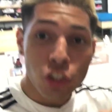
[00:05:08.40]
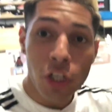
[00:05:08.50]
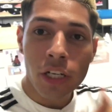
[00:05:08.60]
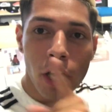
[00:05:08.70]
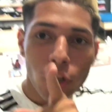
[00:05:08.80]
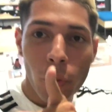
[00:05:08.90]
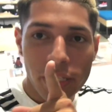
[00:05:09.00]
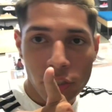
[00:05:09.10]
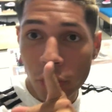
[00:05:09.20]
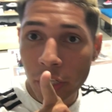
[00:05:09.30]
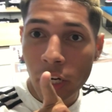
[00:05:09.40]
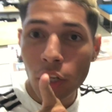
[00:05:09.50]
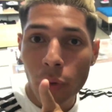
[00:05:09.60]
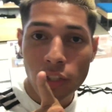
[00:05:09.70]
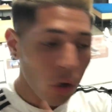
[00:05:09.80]
certain colorways. Certain
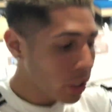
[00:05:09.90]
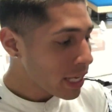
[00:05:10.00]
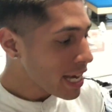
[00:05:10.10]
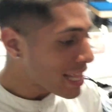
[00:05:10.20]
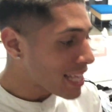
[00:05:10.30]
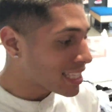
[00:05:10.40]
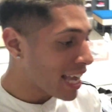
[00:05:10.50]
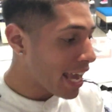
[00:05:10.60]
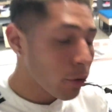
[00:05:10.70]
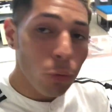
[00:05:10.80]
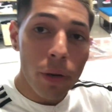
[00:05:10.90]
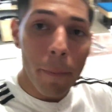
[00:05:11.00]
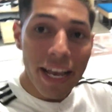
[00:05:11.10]
colorways only. The tan one